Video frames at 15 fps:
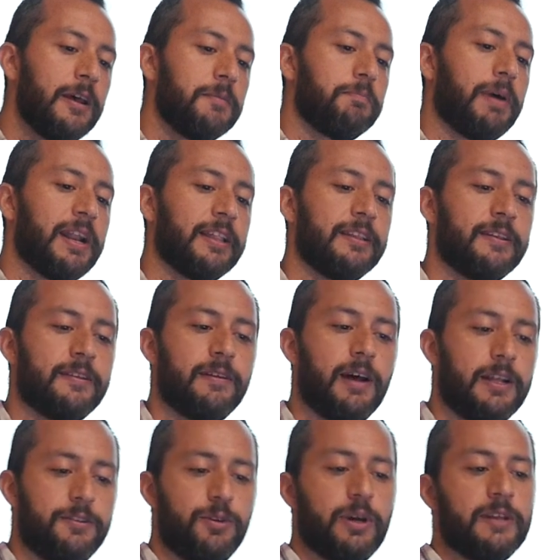but
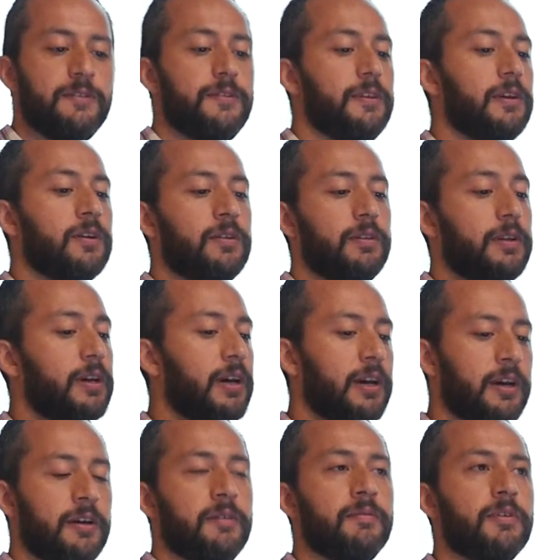as you can see on
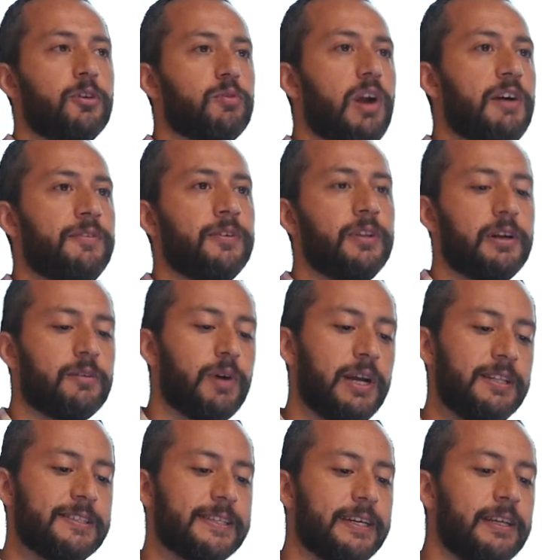the graph on the
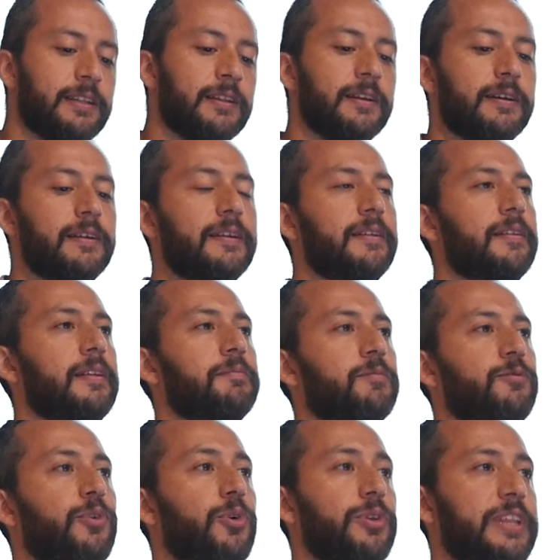right side,
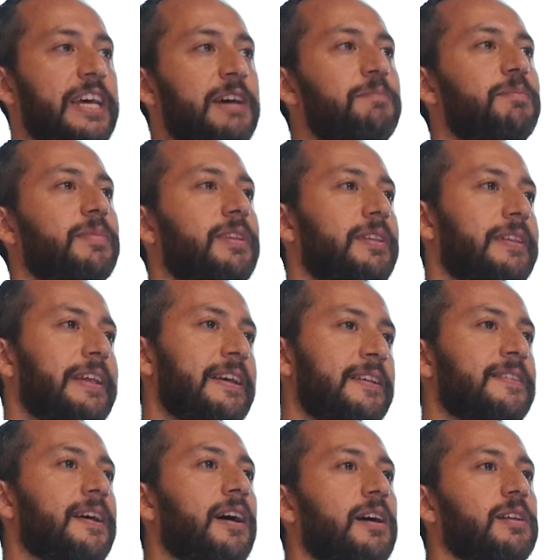for them,
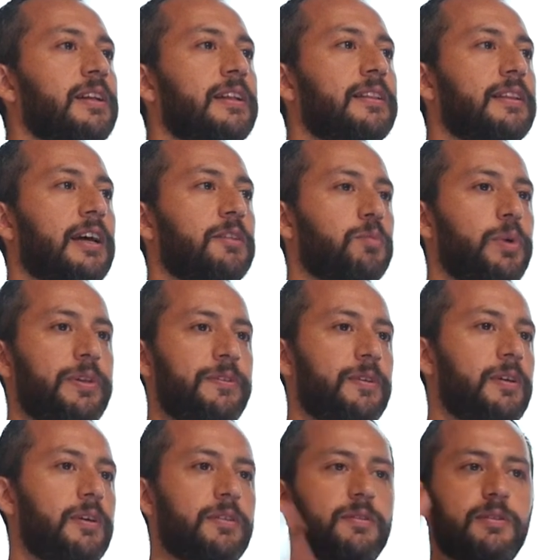this island that we
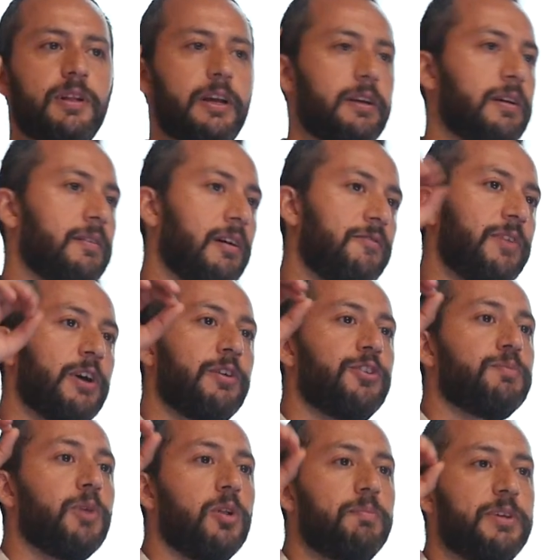see is like a very
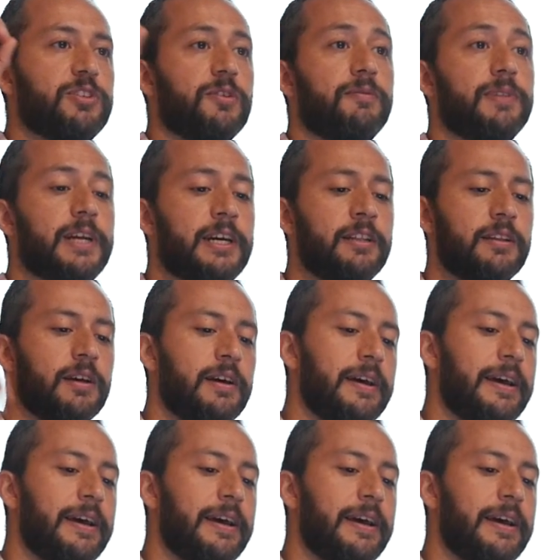small piece of land,